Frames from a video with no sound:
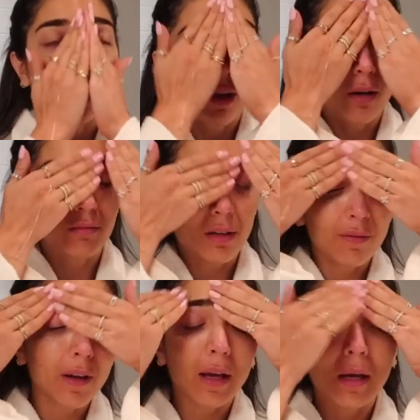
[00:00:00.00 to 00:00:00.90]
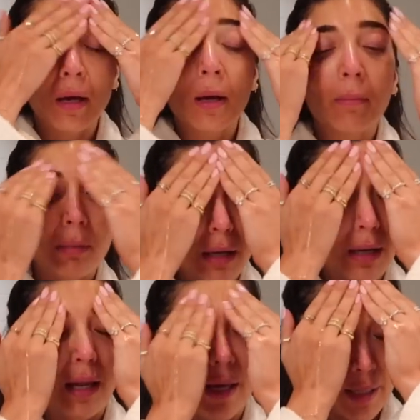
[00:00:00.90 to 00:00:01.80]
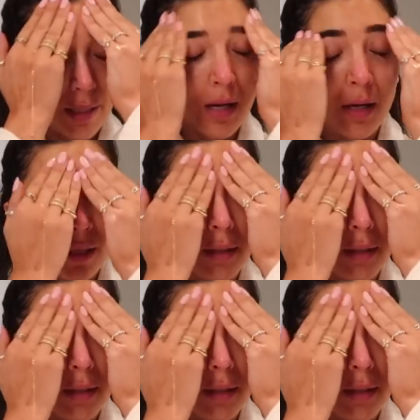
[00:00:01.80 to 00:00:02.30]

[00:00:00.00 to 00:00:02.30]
my horrific plain